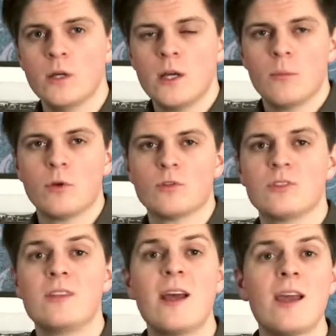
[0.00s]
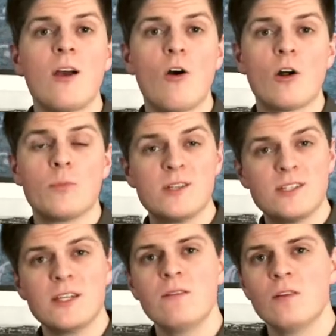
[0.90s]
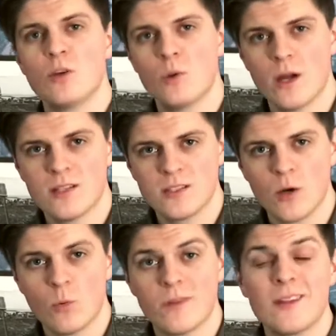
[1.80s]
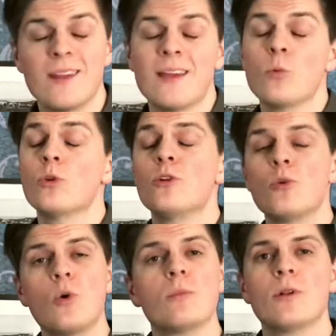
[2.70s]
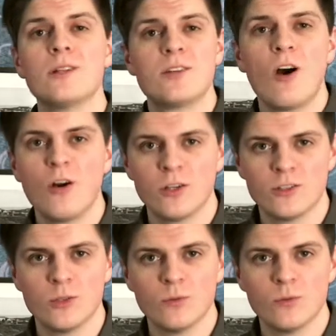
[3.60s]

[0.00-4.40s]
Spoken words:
because they are perceiving you as someone that they would normally talk to.